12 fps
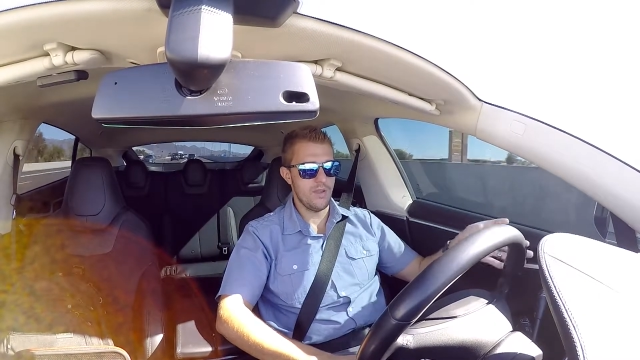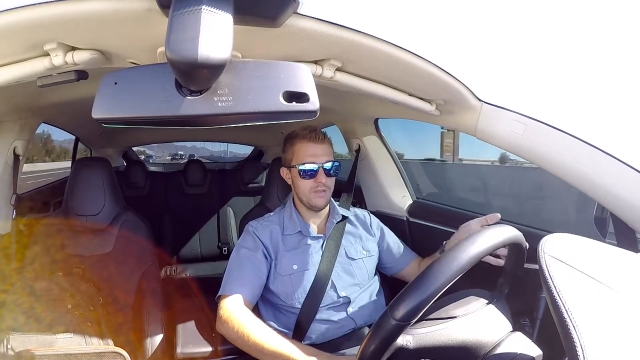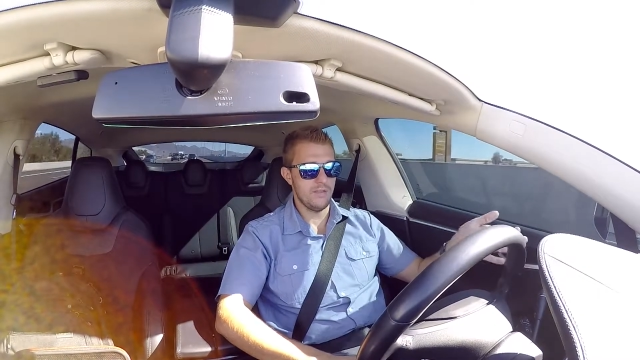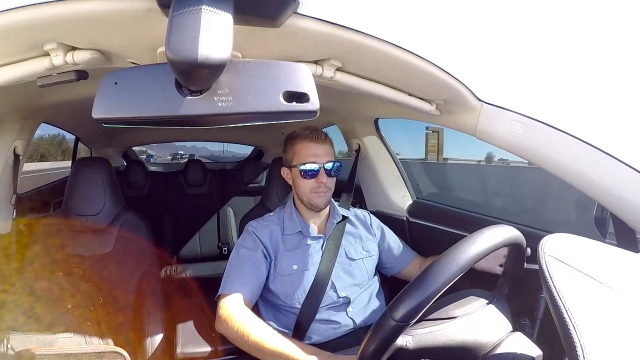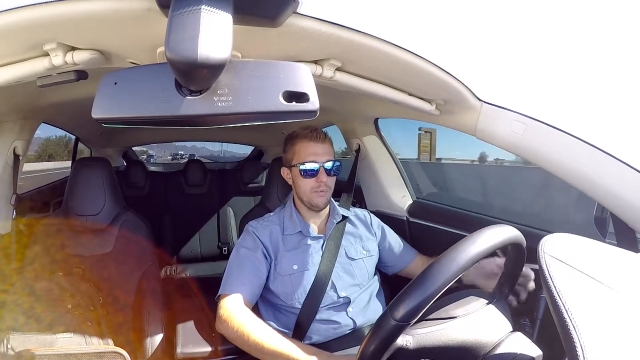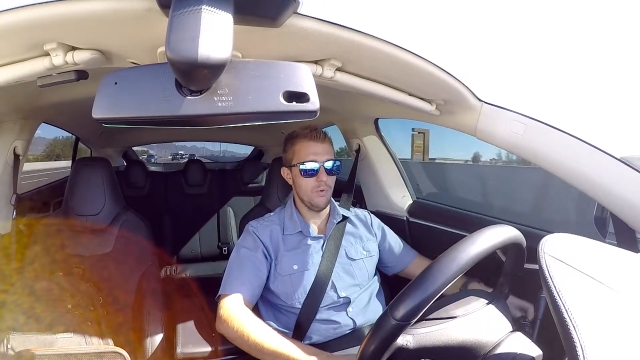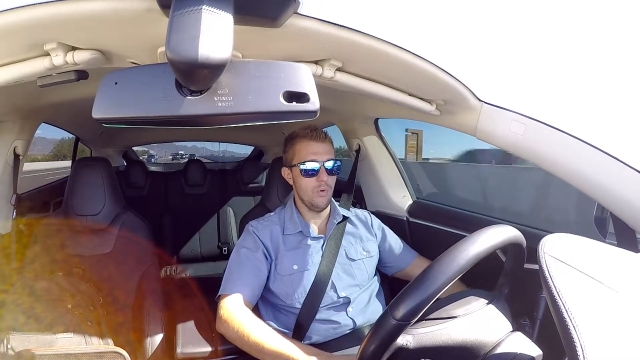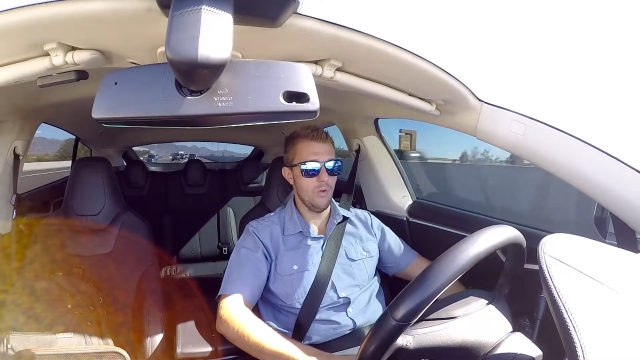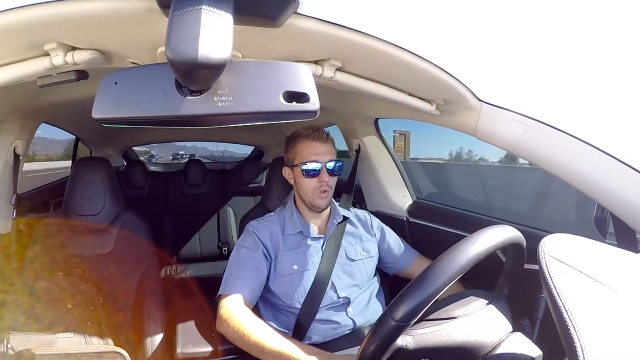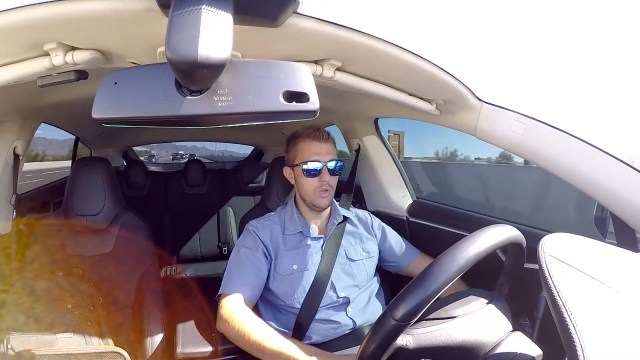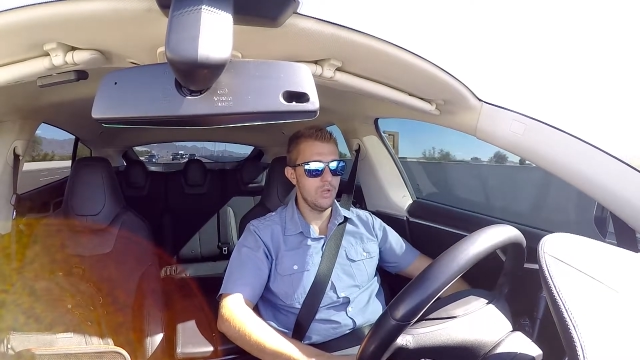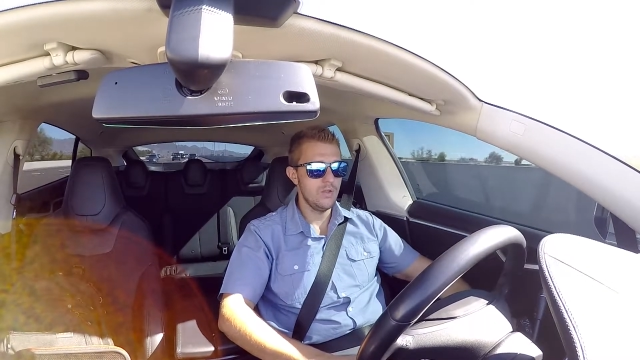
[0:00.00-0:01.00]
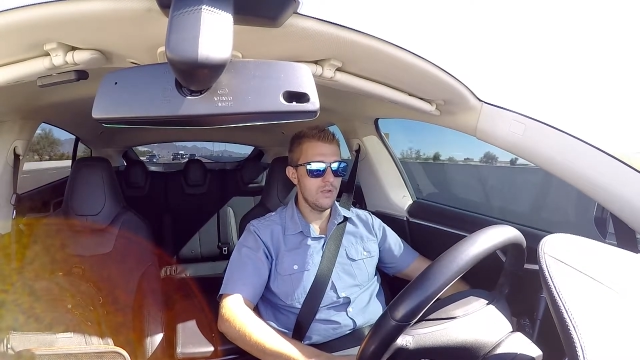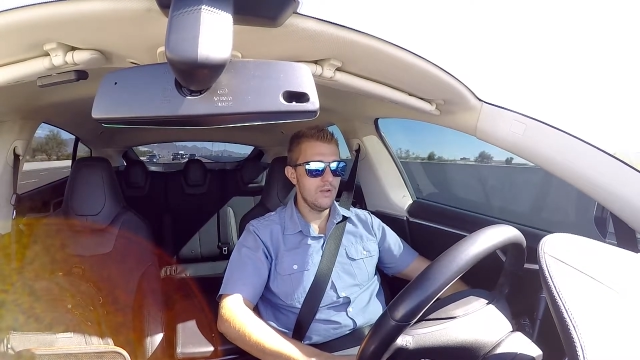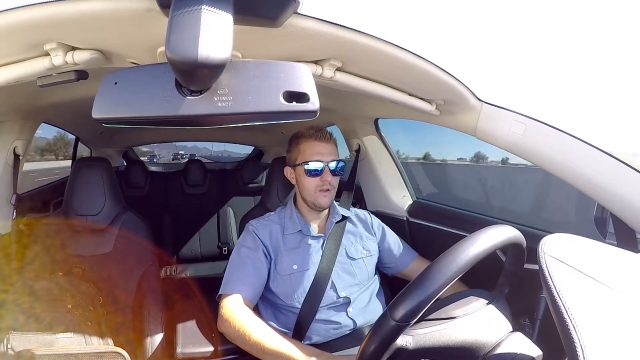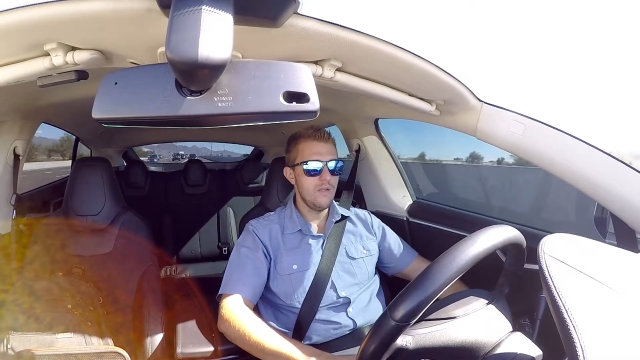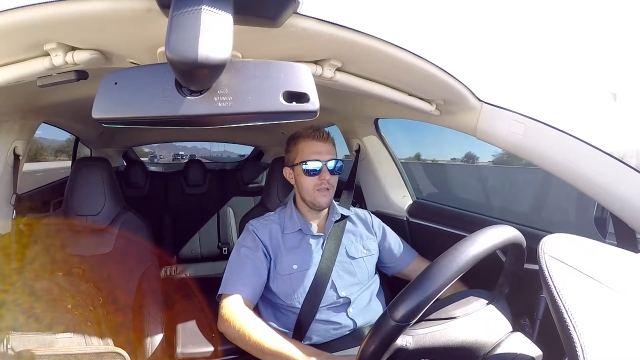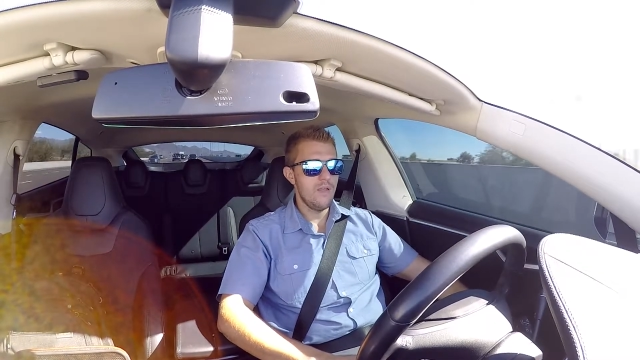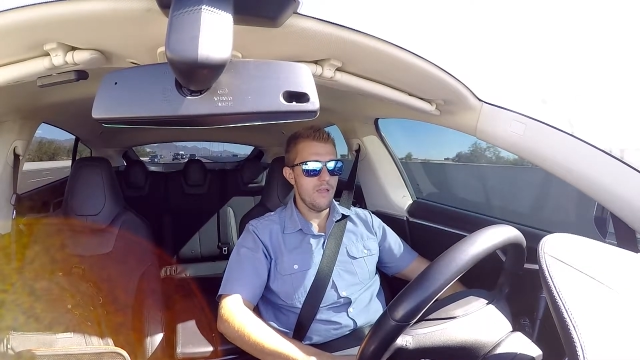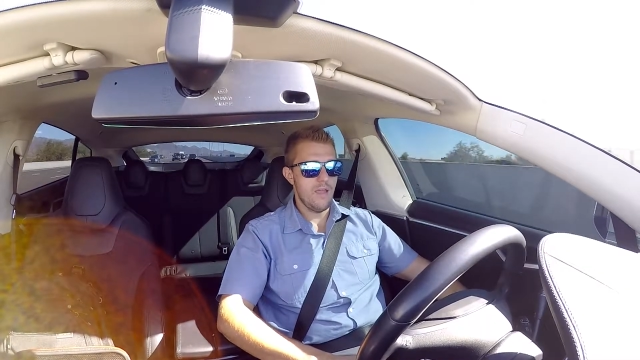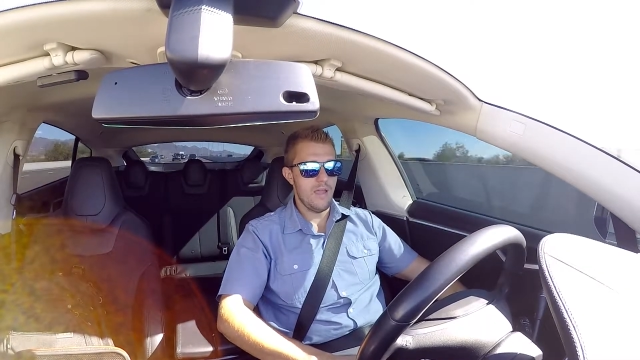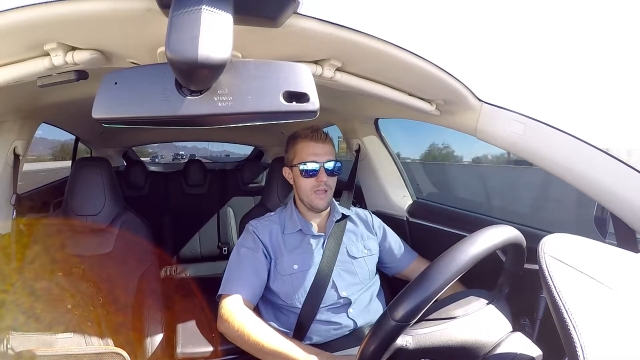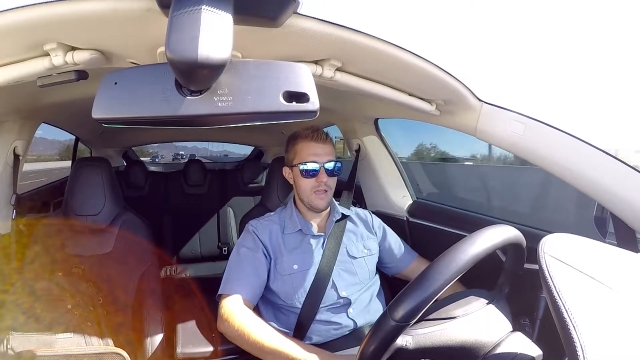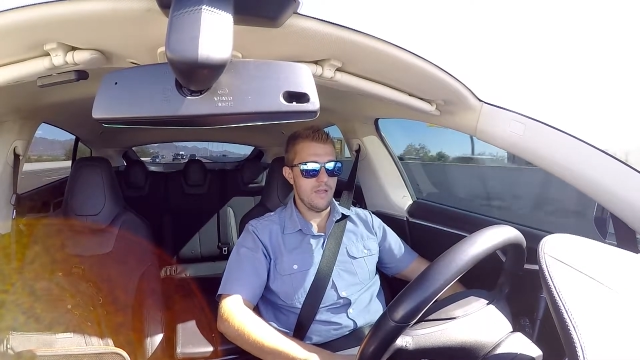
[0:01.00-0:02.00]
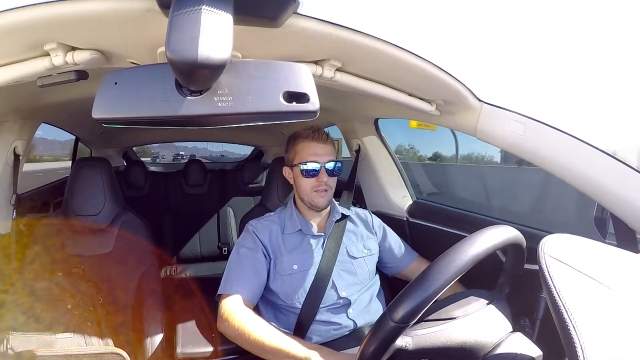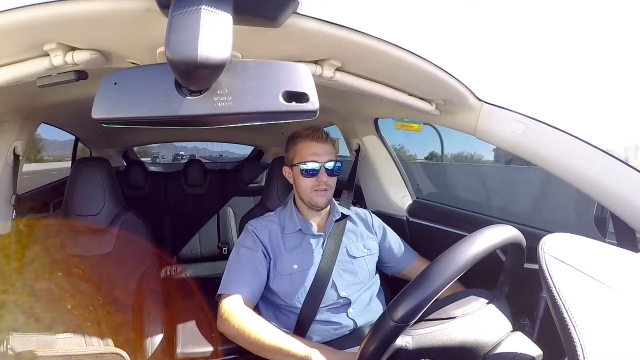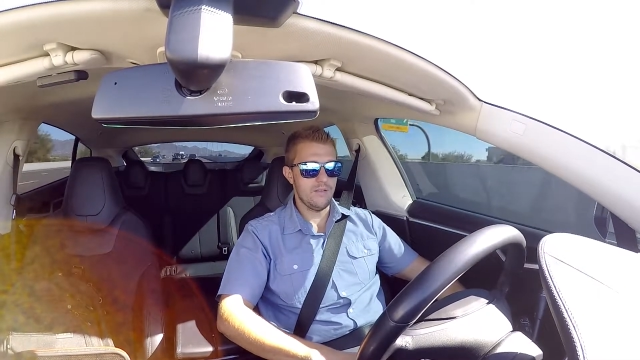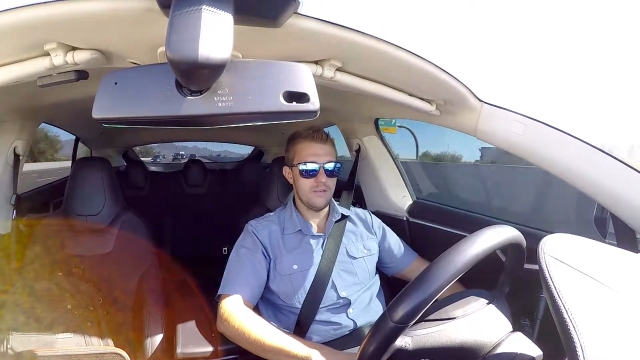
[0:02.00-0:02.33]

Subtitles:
hit the pool, and